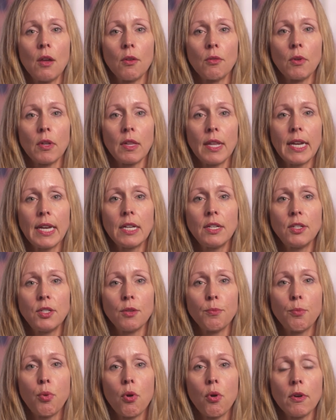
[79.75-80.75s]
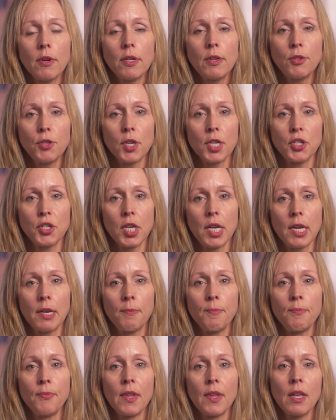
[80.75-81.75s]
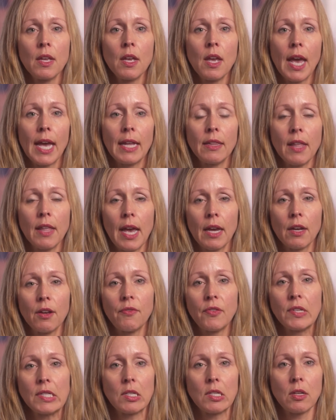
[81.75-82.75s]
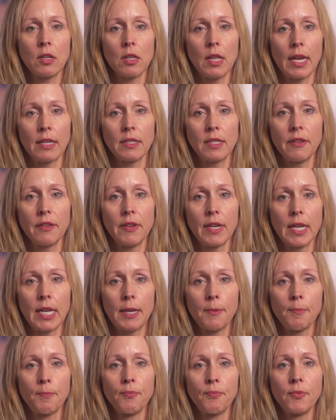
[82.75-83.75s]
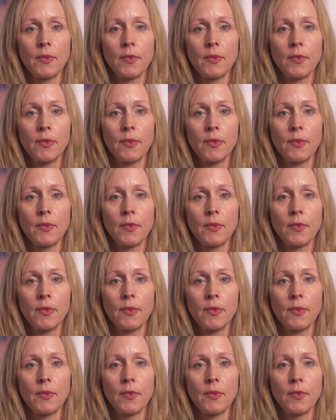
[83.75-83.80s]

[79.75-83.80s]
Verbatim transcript: related to poor nutrition and lack of physical activity.